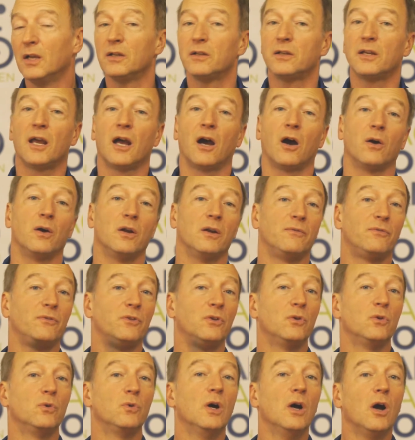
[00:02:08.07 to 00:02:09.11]
Now, if
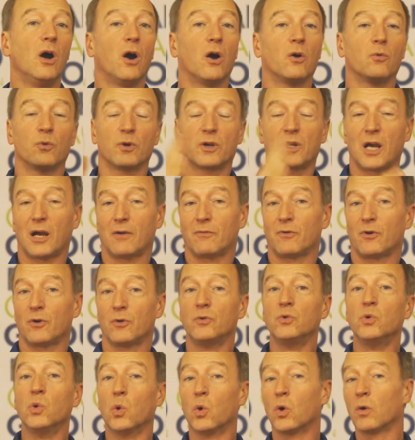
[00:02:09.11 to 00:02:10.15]
you recover
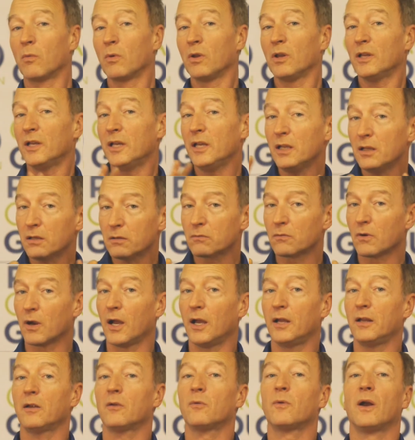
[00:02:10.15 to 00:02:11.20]
normally,
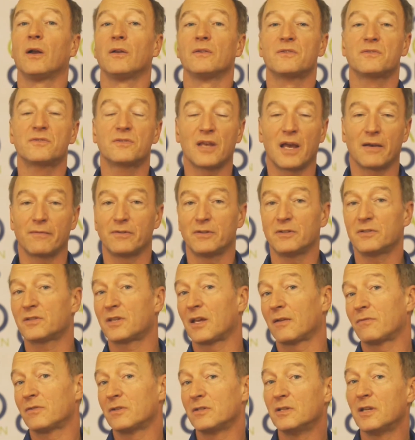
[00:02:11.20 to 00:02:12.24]
right, around
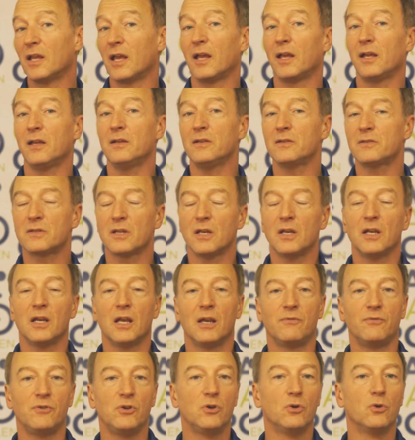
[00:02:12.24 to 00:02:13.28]
7 days.
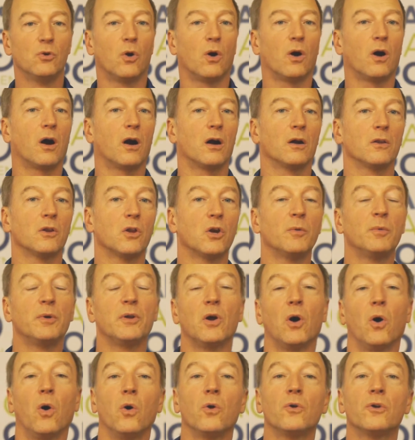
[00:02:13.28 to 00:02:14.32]
If you are a little bit
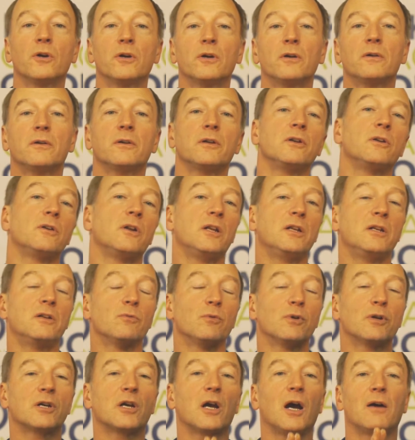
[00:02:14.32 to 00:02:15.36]
older, you need to
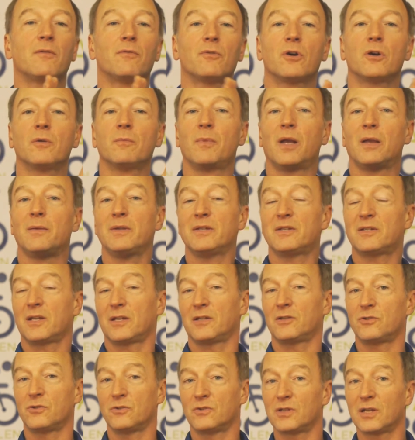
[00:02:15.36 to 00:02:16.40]
recover, maybe it
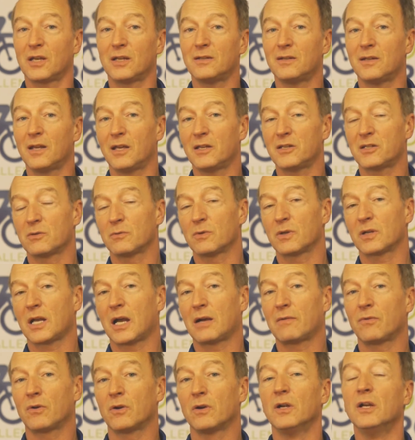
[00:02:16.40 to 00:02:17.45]
takes you 10 days to
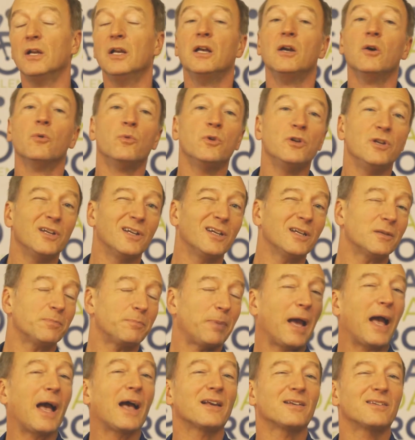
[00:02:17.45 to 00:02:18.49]
recover. When you get
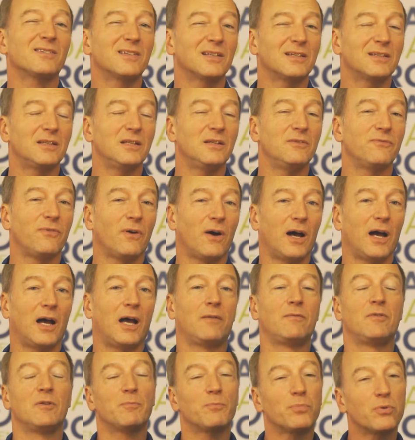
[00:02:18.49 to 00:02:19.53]
past
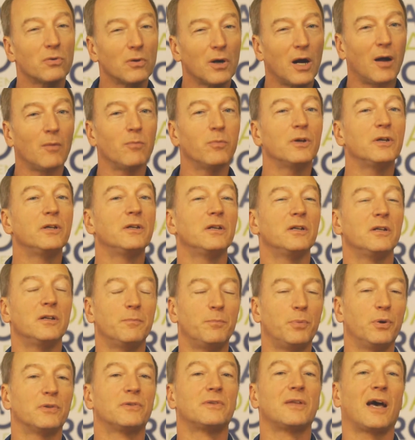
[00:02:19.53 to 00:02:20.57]
65, it probably need to
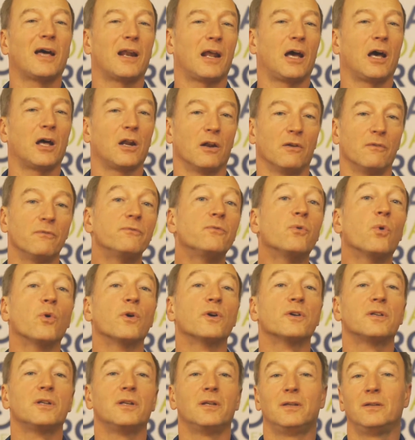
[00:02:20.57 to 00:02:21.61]
put that out at
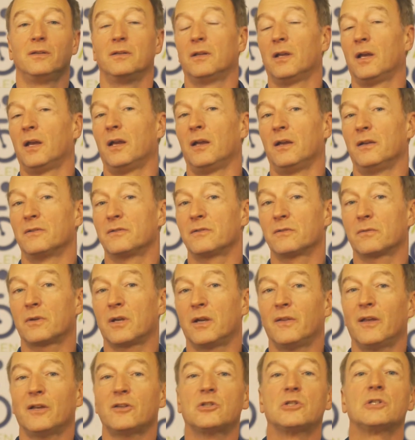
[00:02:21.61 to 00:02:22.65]
14 days,
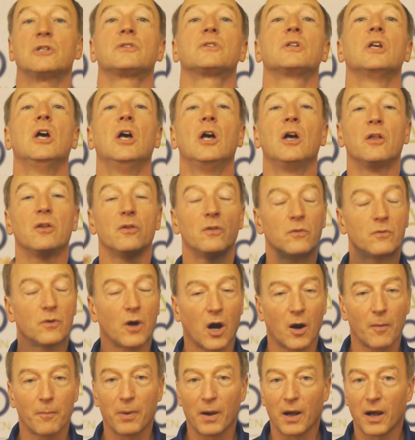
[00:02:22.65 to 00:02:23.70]
okay? That's just,
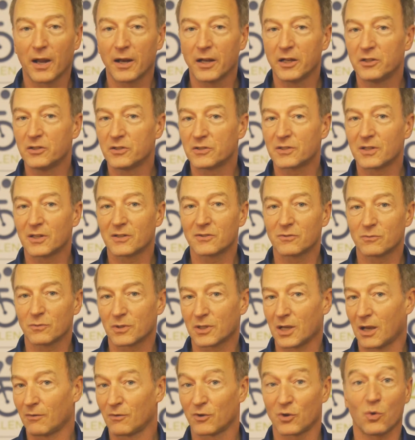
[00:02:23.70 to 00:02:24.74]
our body just doesn't
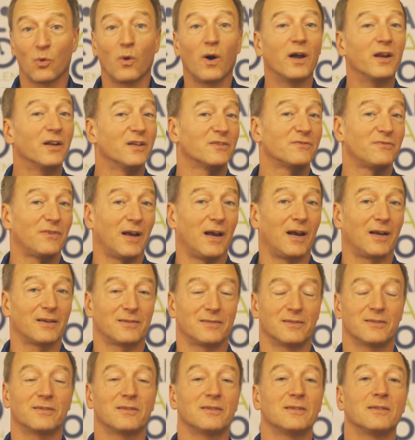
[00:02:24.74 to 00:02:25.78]
recover quite as
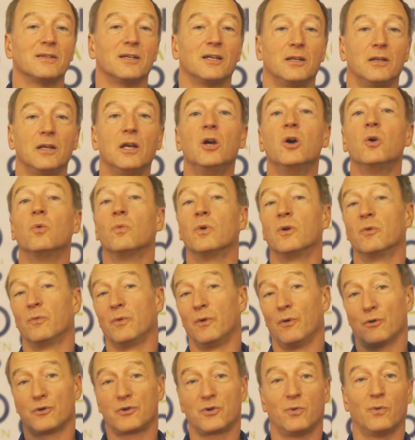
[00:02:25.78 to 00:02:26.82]
fast as it did when we
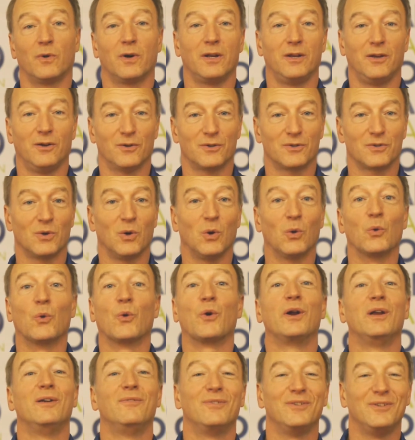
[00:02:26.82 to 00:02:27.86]
were 20 years old
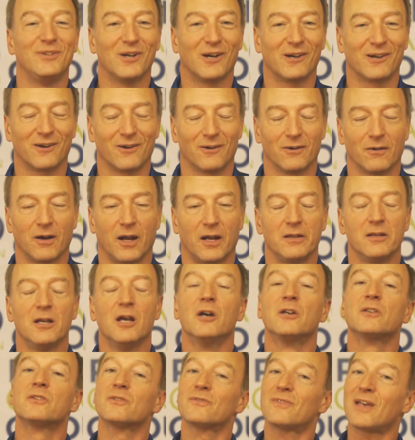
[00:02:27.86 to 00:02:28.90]
or even younger, right?
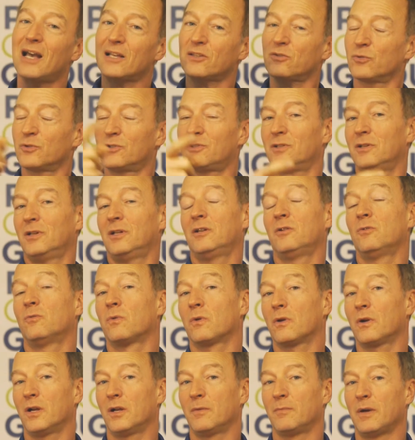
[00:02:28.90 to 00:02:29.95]
So that's what you need to
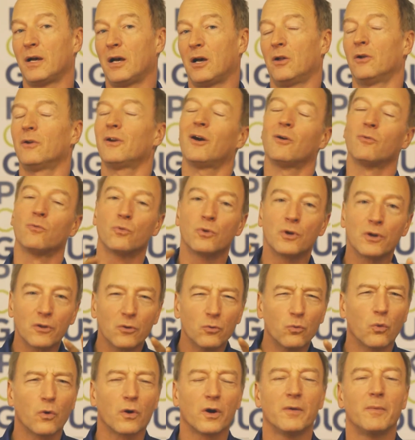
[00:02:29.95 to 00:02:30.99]
worry about, or not really
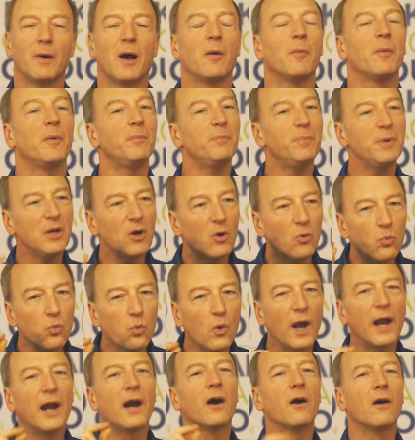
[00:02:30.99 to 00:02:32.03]
worry about, but be
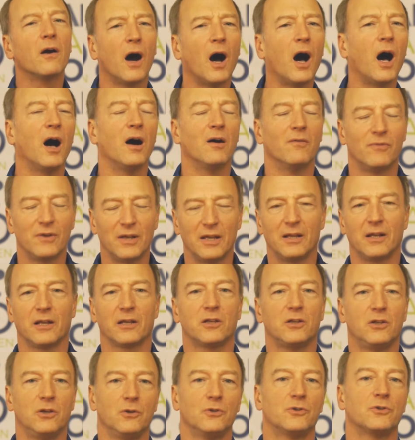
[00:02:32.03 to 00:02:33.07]
aware of in
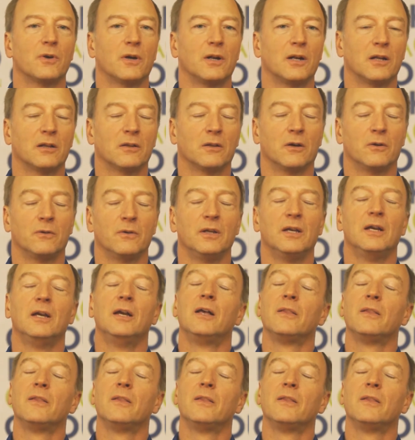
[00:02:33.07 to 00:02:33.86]
acute training load.